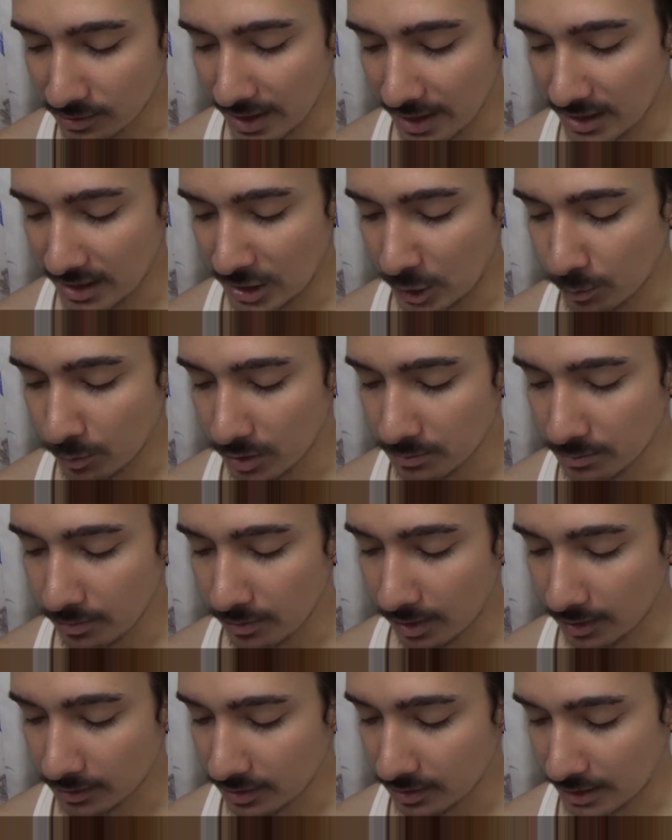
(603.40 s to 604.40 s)
and human
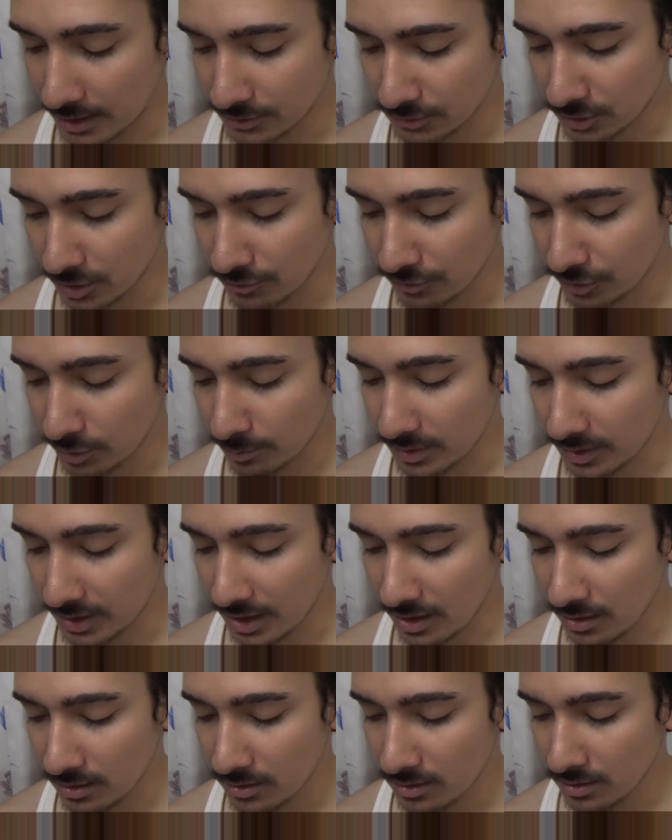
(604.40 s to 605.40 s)
both natural
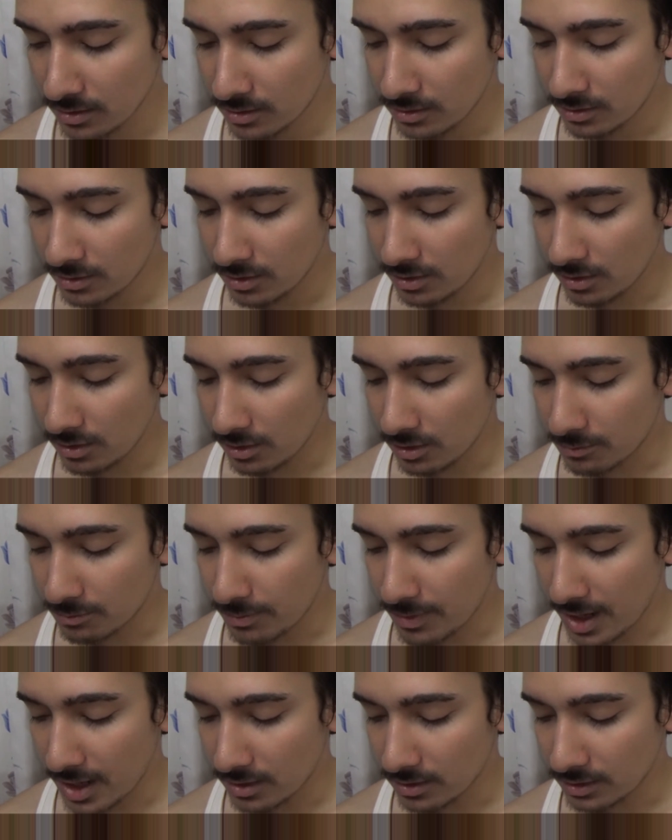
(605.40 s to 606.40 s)
phenomena, or
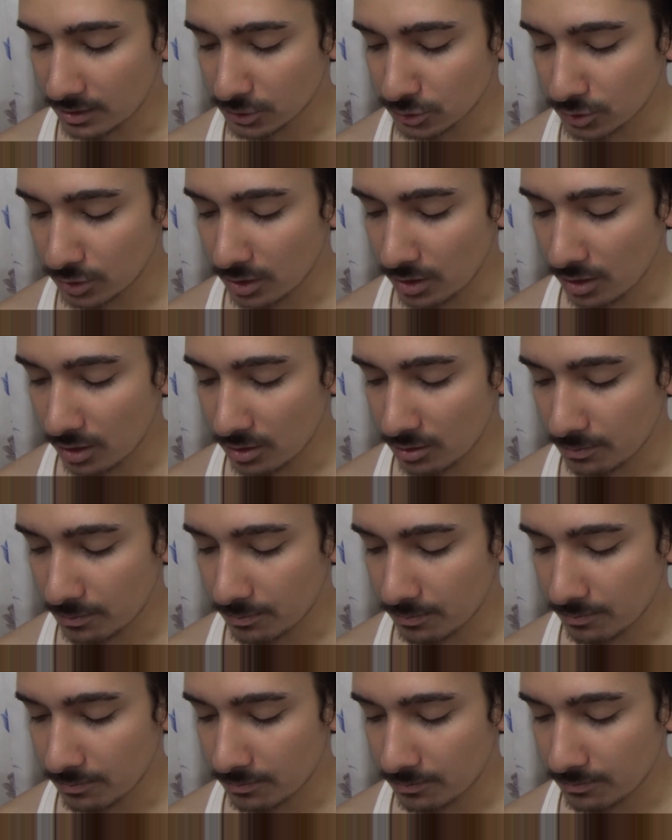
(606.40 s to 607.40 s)
natural or
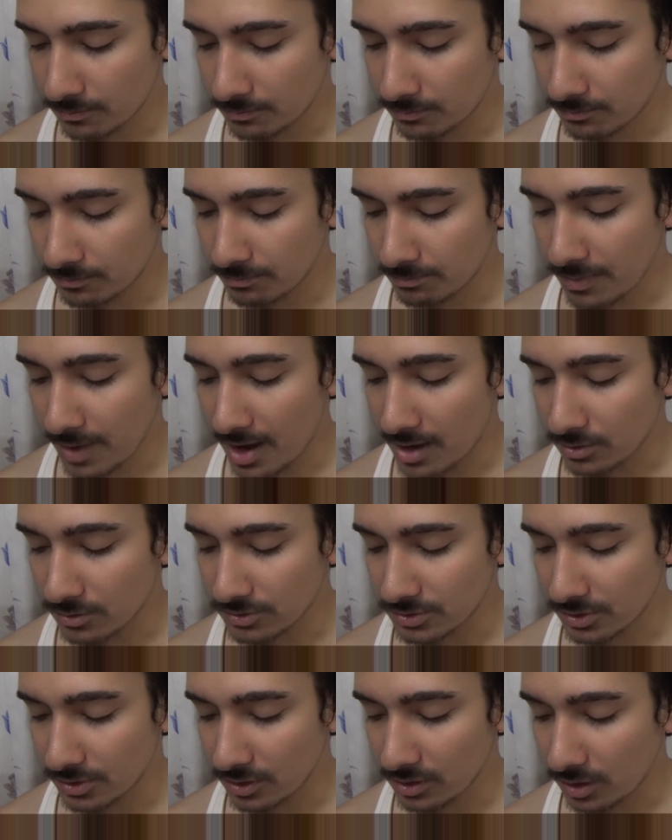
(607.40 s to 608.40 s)

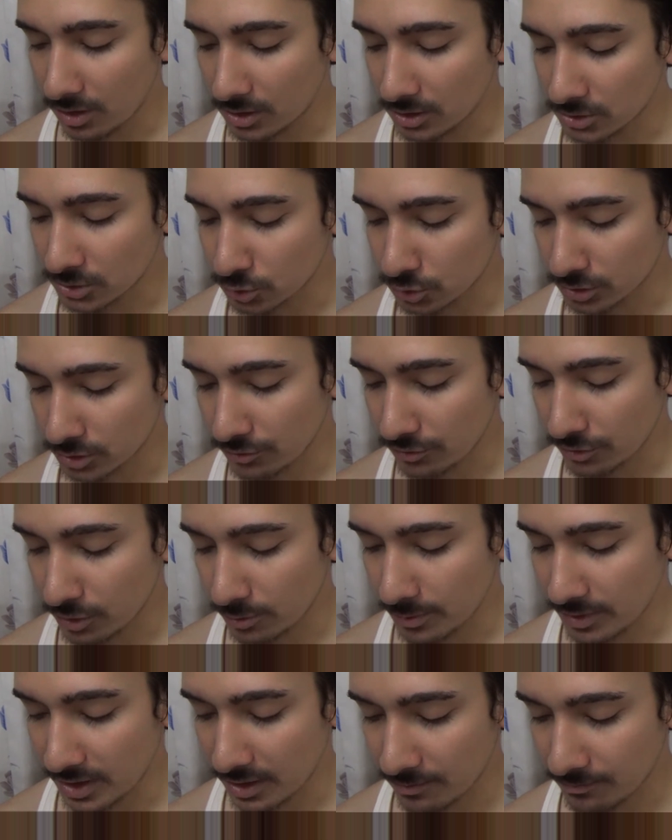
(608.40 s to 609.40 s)
biological or social
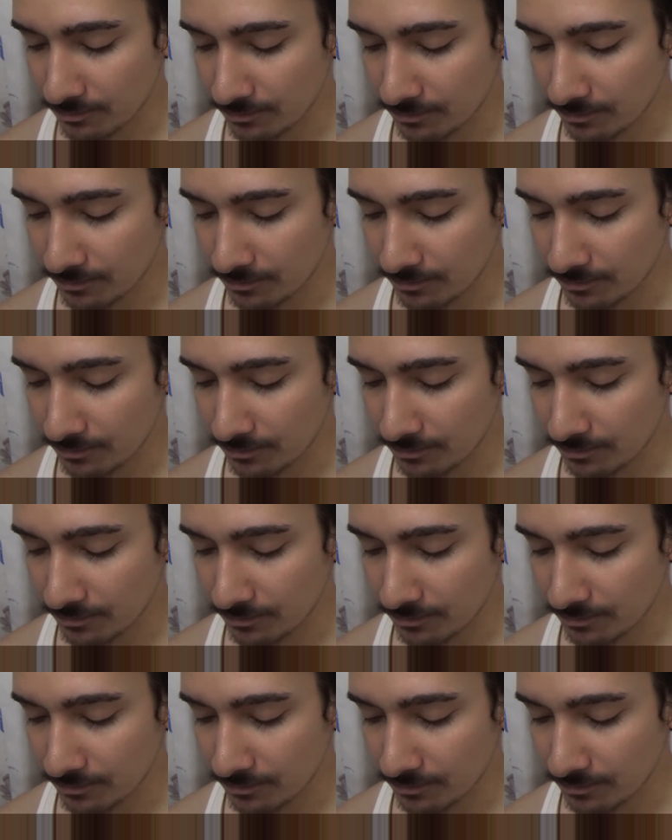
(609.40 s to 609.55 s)
phenomena?